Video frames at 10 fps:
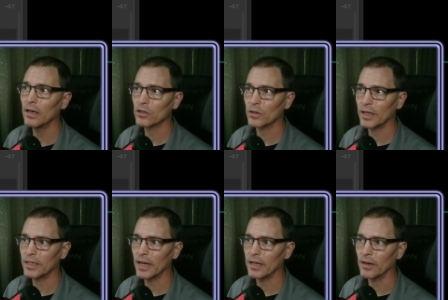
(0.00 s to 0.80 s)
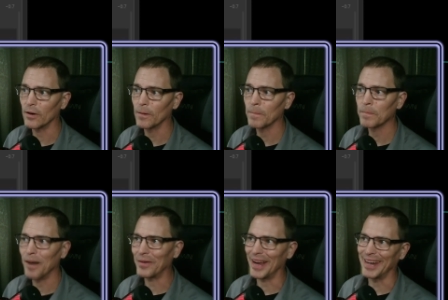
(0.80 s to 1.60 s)
So they take here.
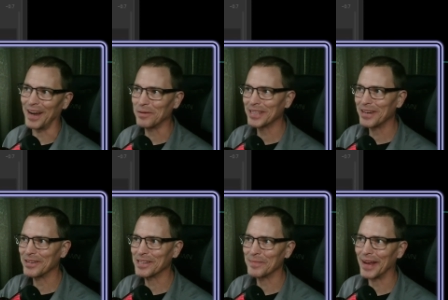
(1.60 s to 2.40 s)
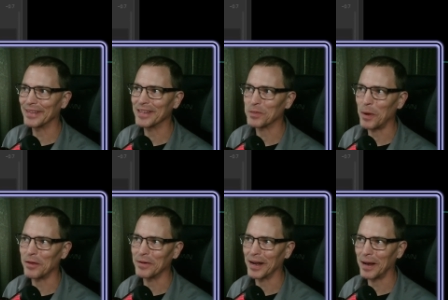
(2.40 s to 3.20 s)
Okay, now I was curious about this,
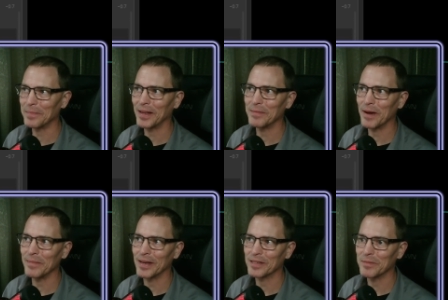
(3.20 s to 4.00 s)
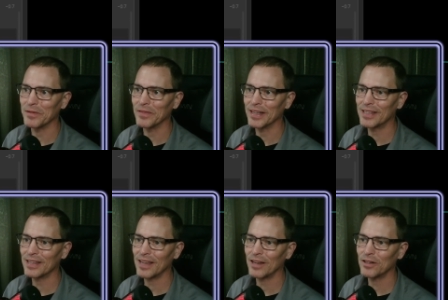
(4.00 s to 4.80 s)
whether or not I played my best move. It
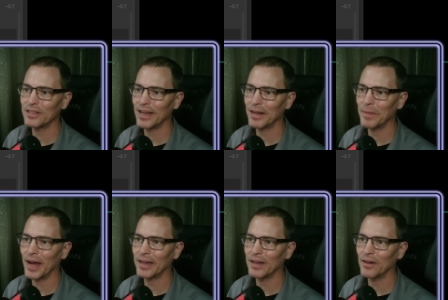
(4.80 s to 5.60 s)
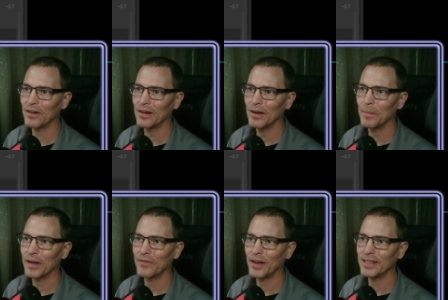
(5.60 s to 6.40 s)
says I could take back here,
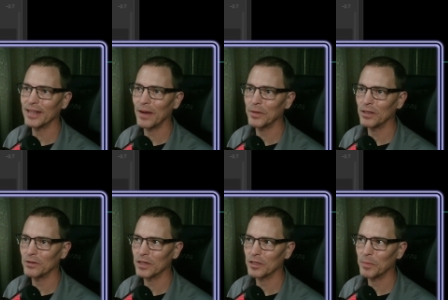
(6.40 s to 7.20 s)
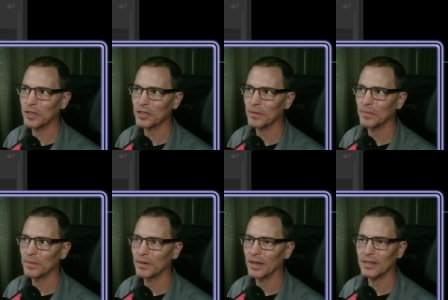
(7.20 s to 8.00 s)
but if I did, I would lose this bishop.
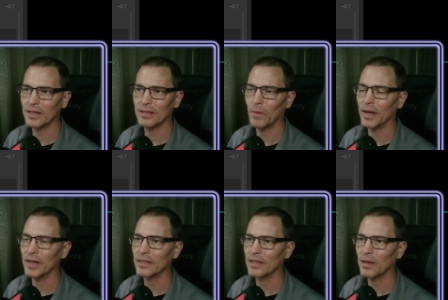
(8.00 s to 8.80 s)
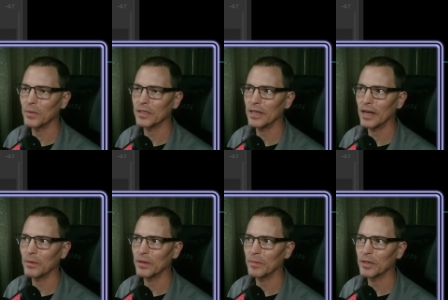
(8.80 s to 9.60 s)
And it says, wait, it says they wouldn't take
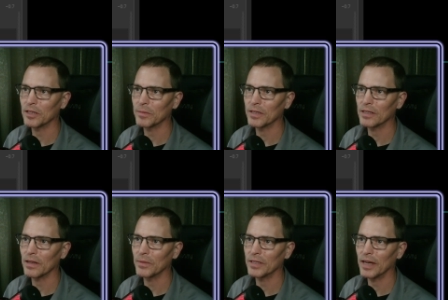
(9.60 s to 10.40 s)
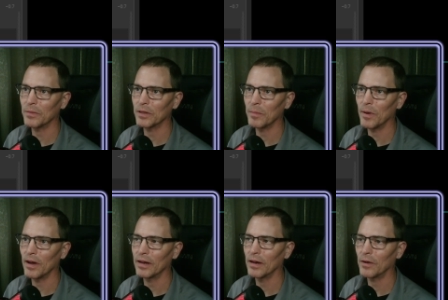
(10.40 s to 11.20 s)
with the bishop. It says they would take with the
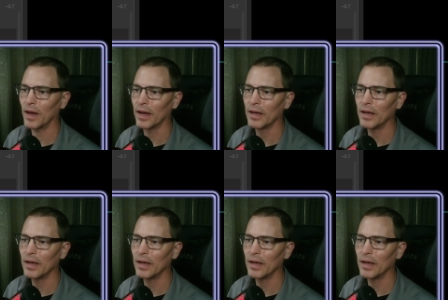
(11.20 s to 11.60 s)
pawn. Okay.